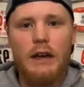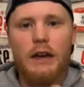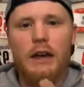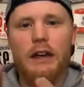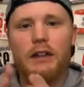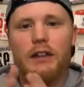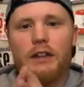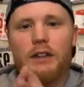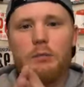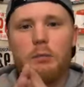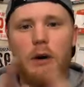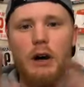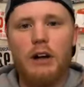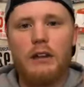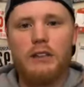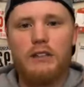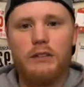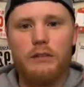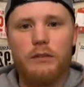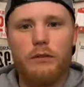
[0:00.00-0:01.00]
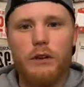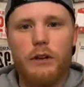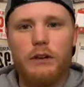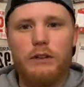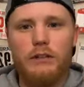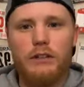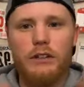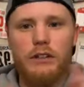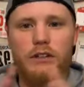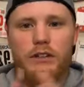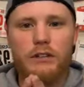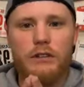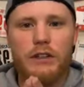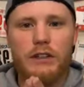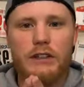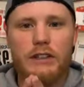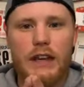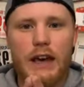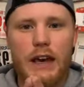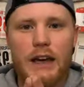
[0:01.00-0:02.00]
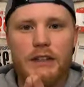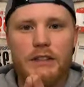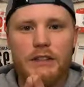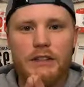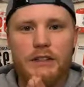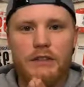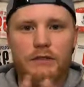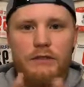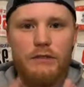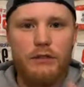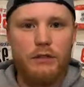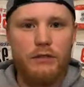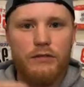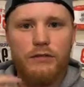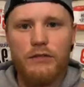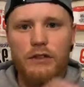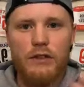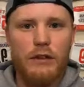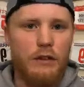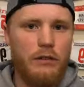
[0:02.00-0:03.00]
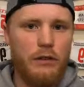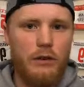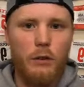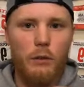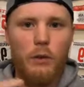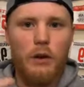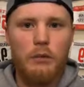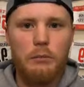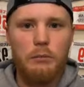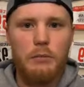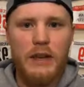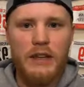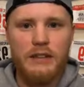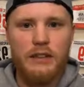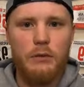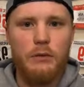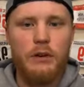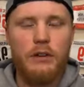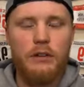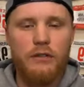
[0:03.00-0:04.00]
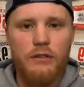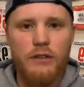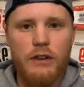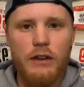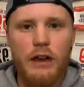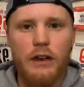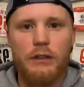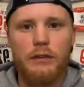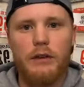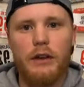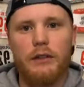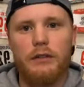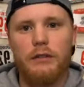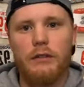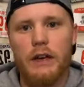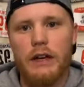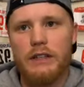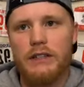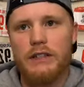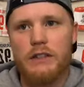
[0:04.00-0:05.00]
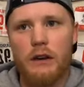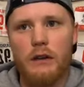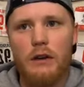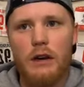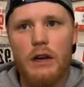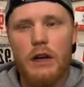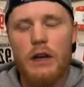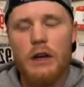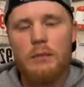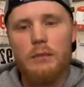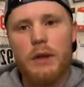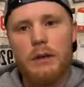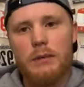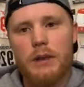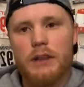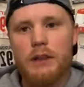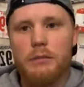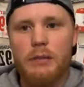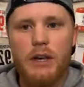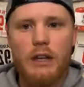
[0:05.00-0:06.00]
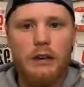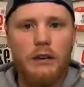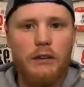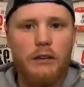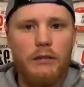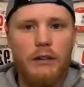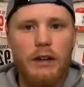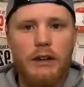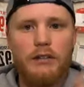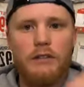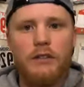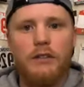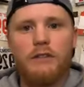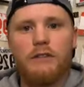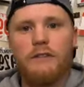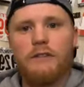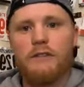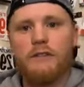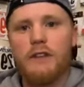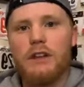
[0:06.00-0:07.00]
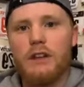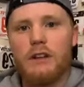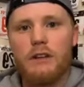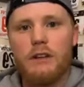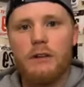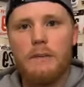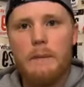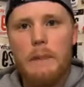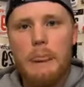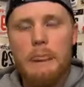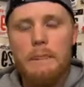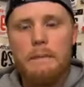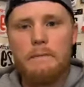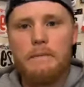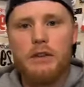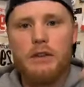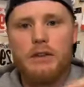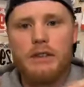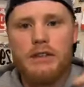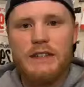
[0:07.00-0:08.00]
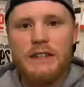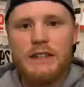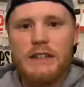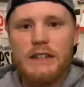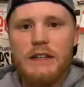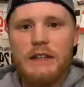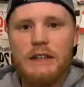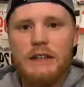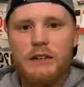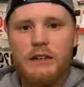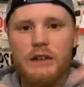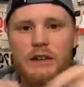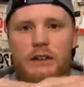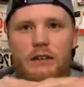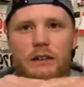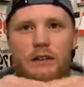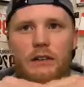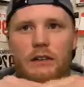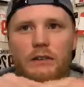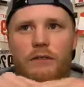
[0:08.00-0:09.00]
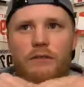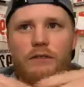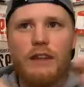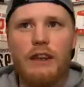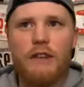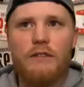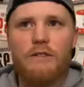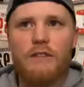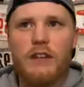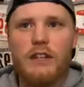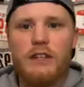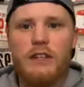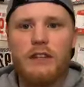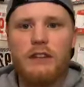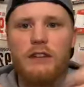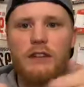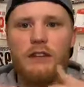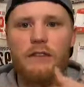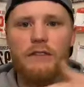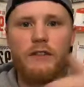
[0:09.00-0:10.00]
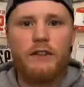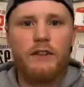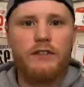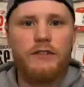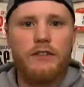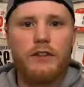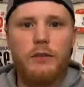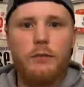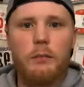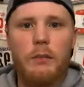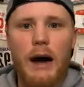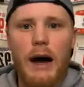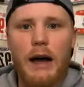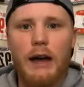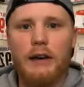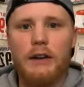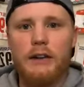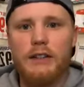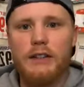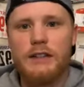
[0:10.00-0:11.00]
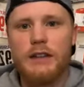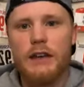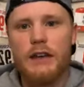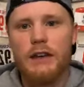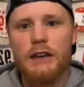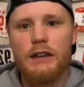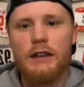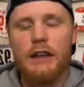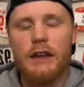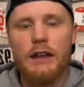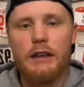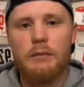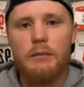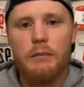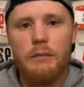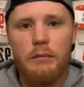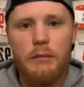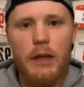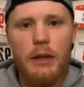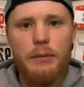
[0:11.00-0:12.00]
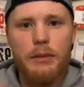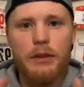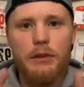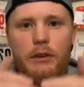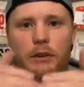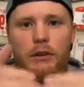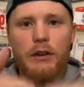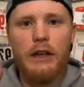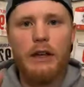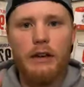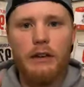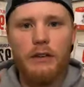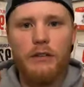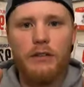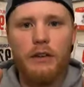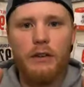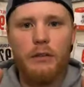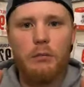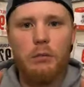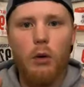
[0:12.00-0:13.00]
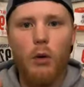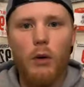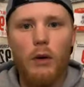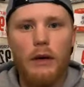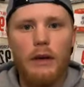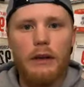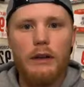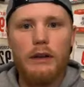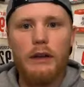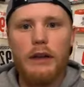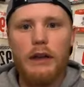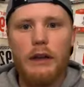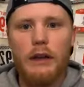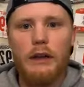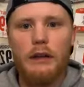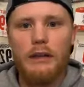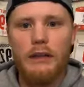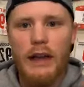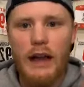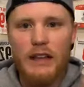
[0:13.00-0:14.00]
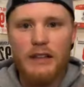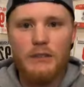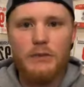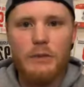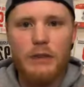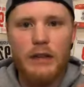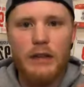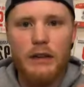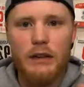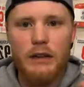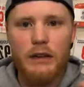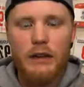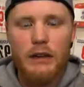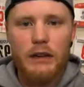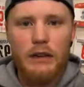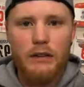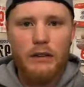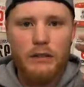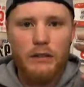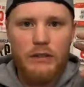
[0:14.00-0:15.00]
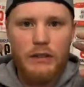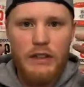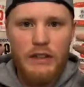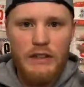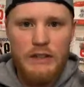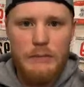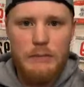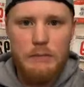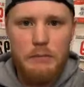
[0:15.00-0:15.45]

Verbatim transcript: and this box grows and shrinks as you feel, you know, what based on what you feel like throughout the race. So maybe at the beginning of the race, you can feel you can see, you can, you can envision the first few miles. Then maybe you'll hit a certain point and that's when these